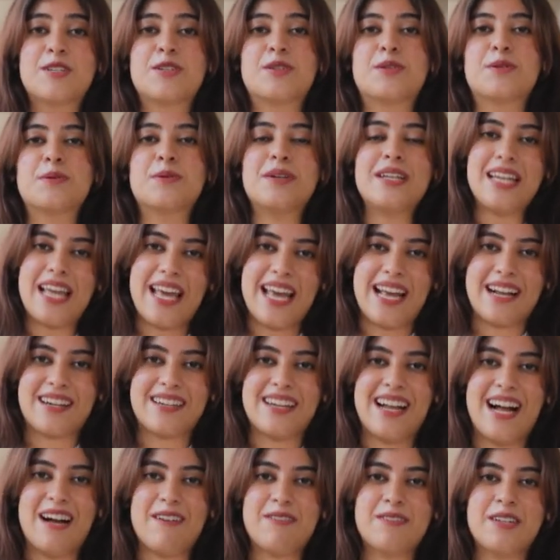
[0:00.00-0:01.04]
to an
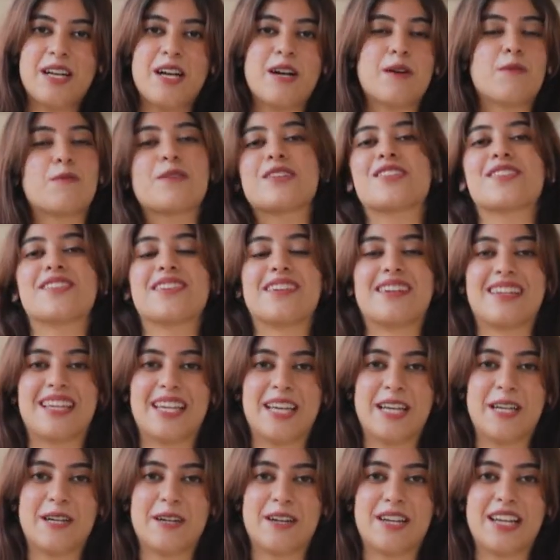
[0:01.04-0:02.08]
aircraft was
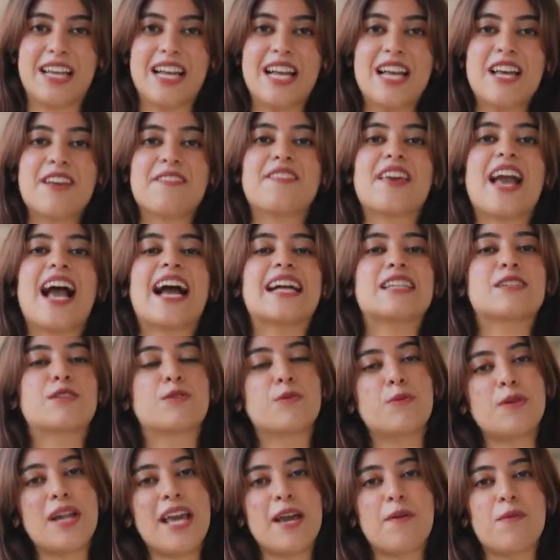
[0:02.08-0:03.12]
really good. We had
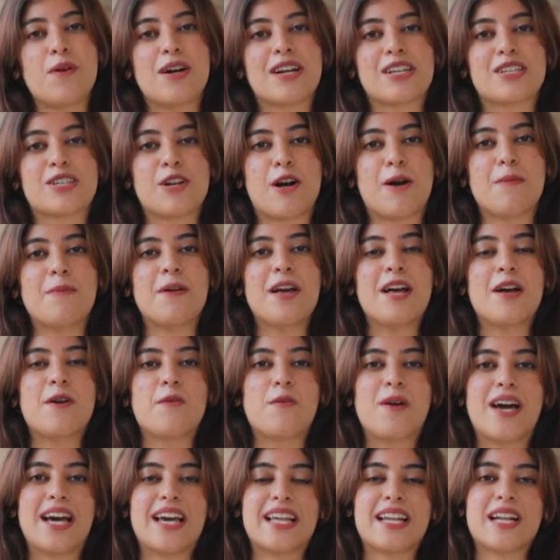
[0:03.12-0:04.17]
two-day workshop
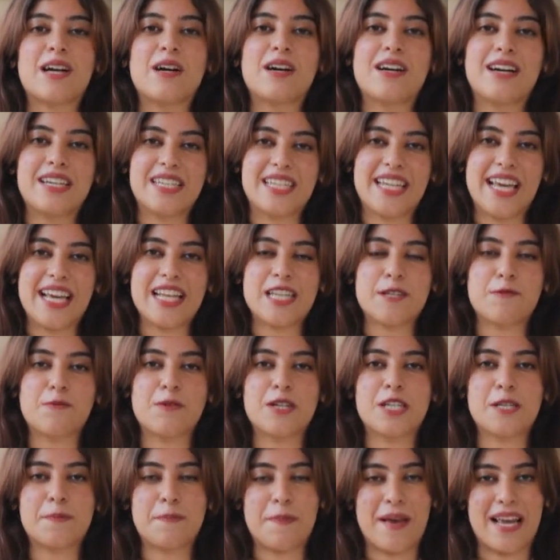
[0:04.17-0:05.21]
where a day
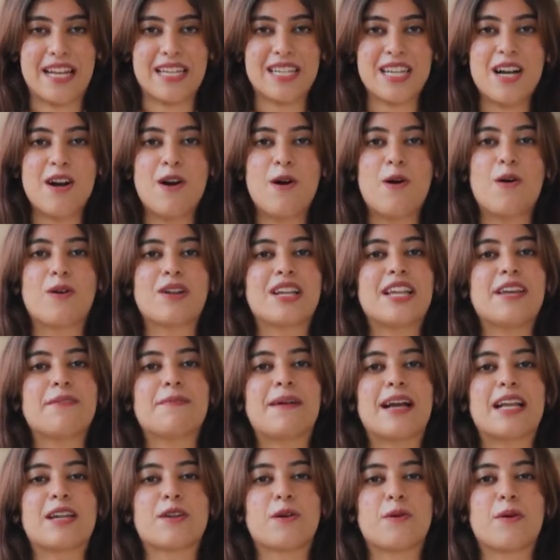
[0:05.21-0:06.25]
was spent only
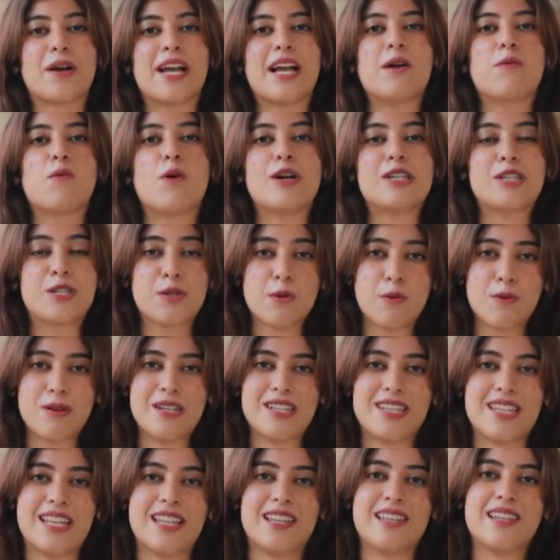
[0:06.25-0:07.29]
by knowing what
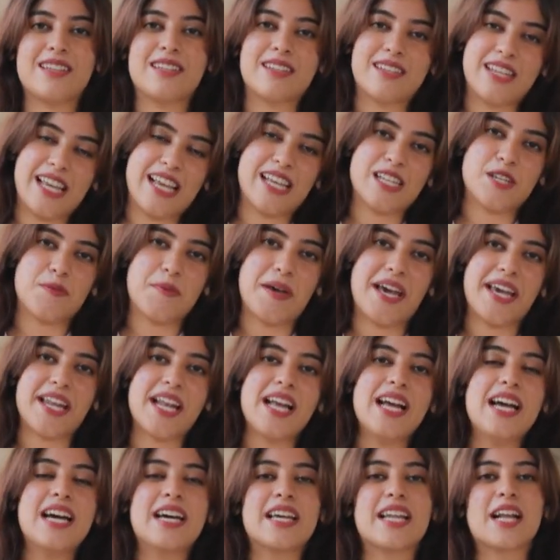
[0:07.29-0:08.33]
tools and things were
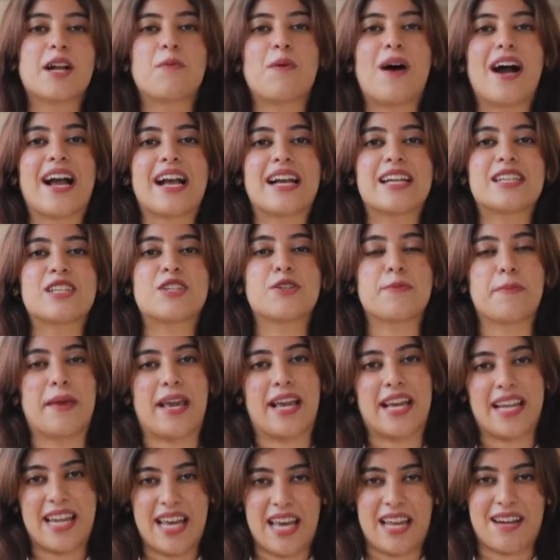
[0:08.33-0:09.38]
required to
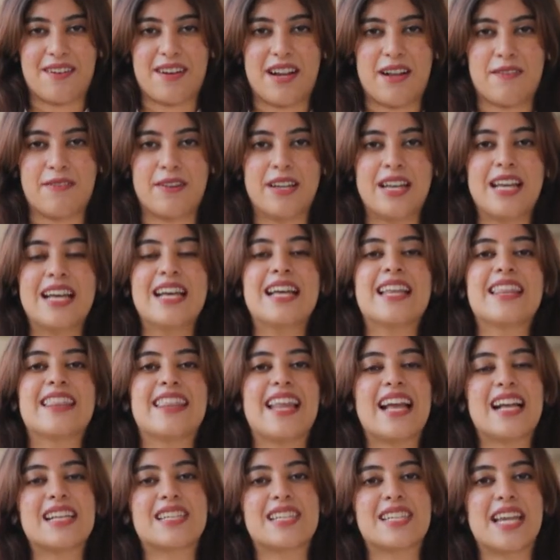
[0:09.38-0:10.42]
make an aircraft.
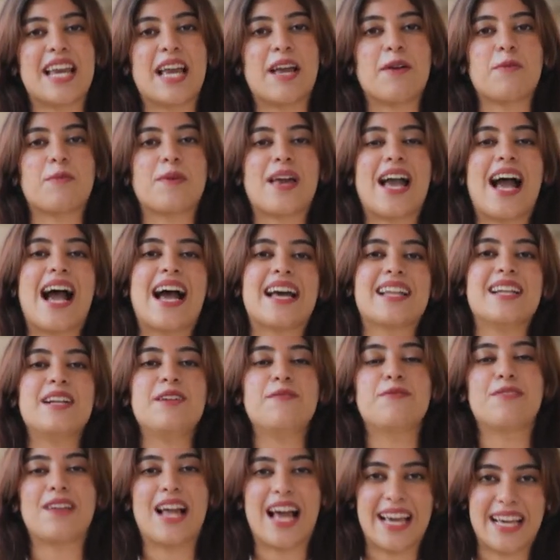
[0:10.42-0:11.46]
Next day, we had
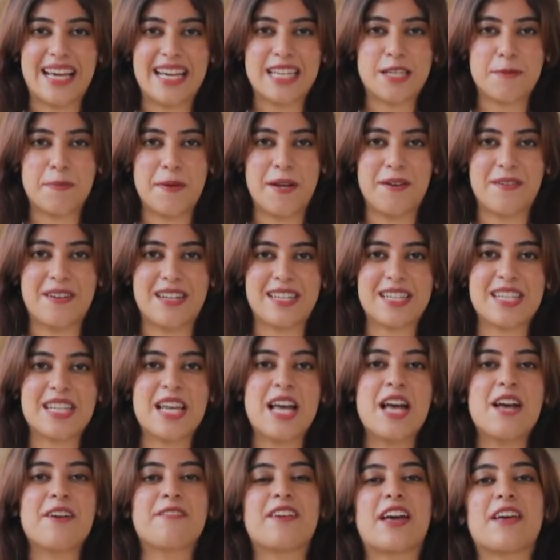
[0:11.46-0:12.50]
a flying experience
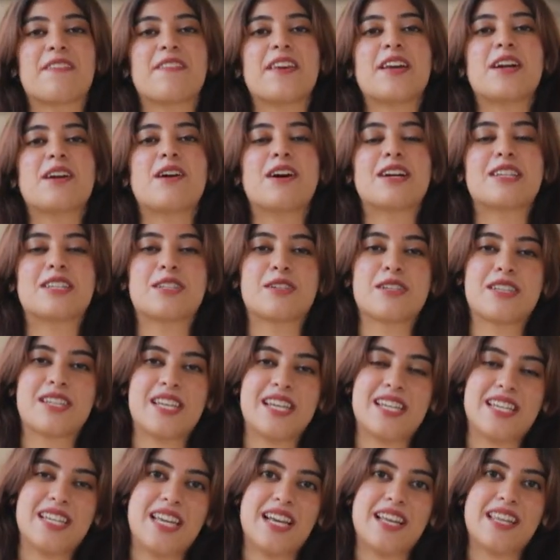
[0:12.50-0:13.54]
where we got to
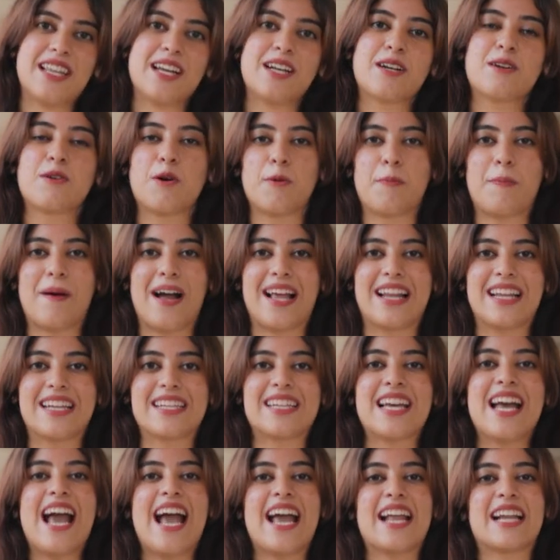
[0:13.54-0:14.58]
sit near the
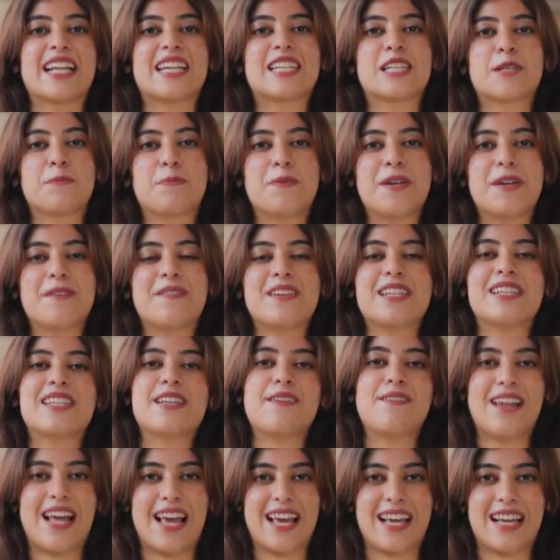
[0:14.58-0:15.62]
co-pilot and experience
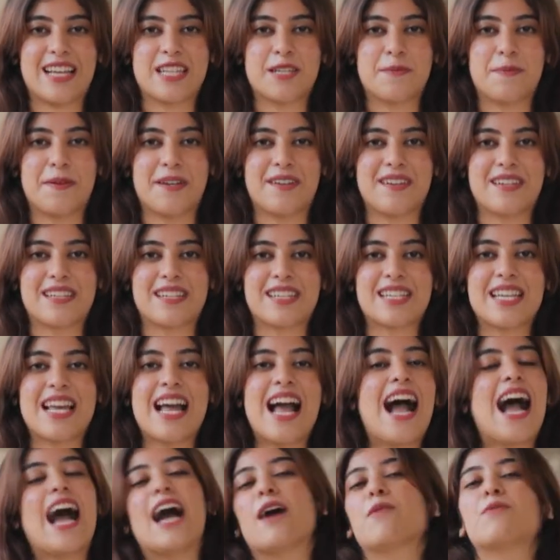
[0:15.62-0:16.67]
the flying experience.
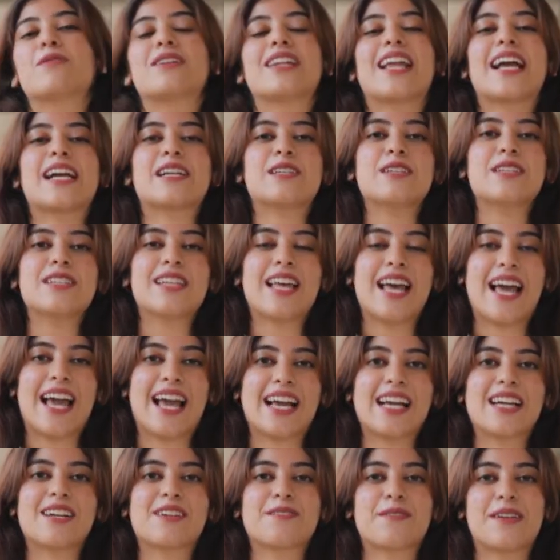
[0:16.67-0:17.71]
I would like to
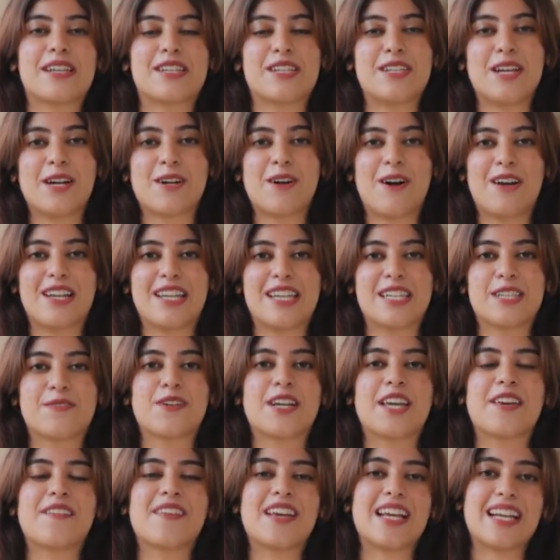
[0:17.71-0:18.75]
thank Cresta College
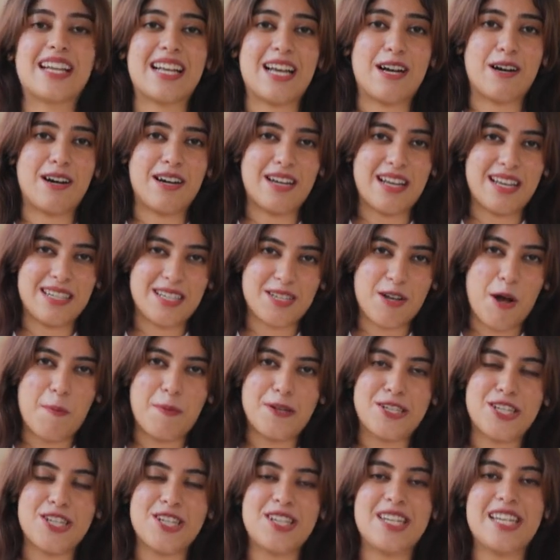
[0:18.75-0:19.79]
for giving us
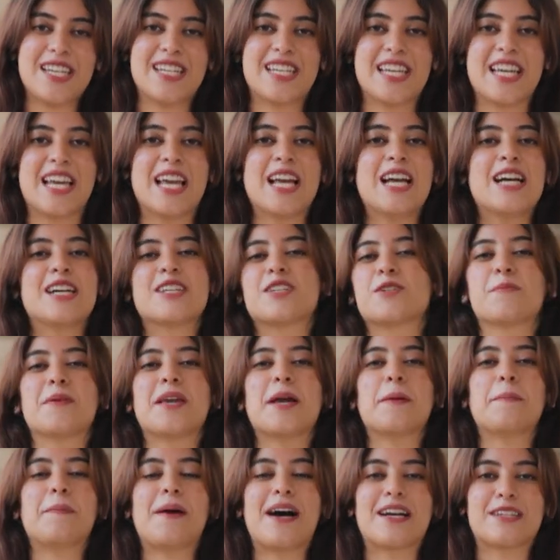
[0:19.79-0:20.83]
opportunity to
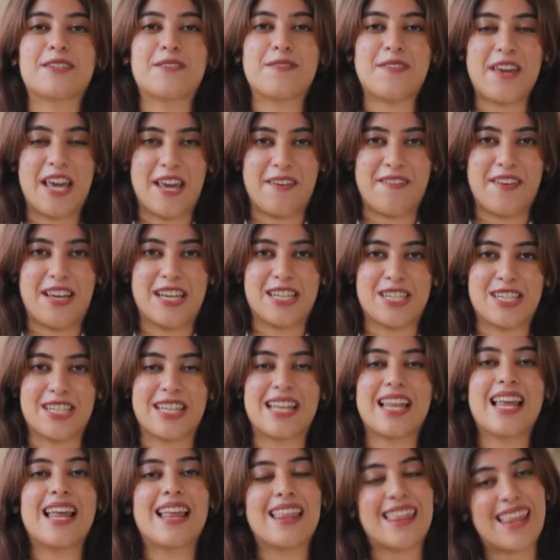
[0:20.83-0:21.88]
be a part of
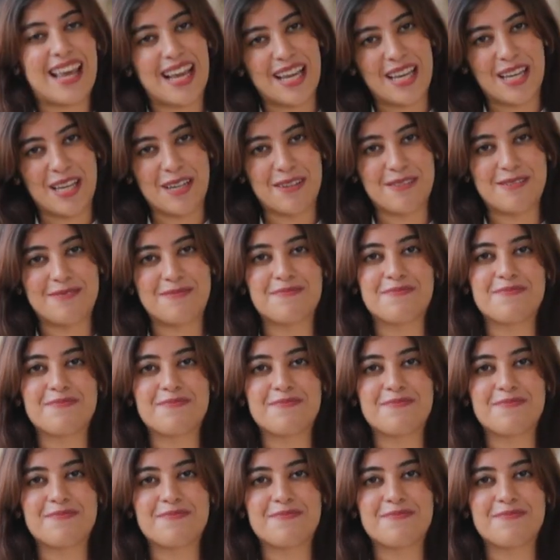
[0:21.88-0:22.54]
aviation. Thank you.